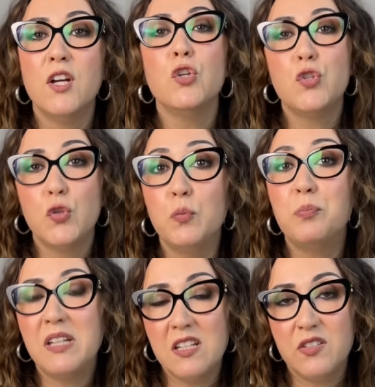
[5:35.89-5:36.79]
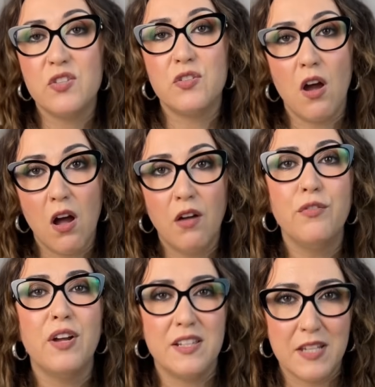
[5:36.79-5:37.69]
2 pieces of,
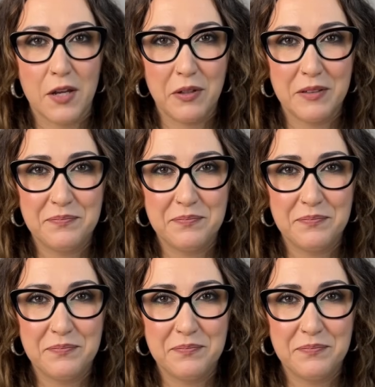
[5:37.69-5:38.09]
etc.